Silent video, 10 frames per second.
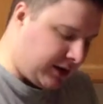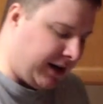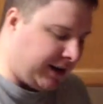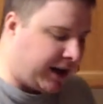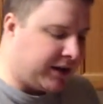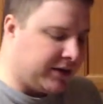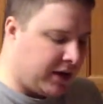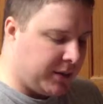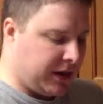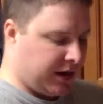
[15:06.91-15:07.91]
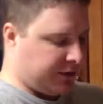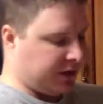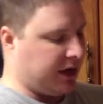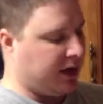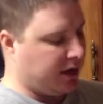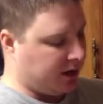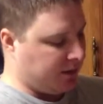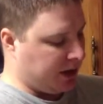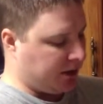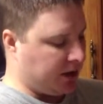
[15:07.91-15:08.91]
And like a dummy, I forgot
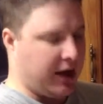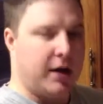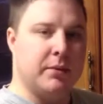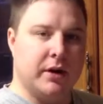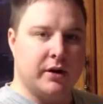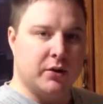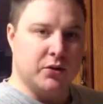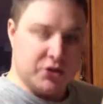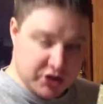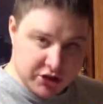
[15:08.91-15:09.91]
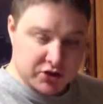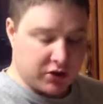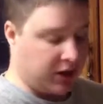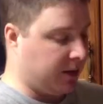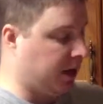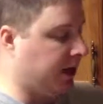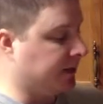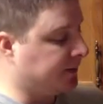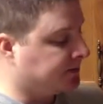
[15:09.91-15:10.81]
about the habanero ginger I made.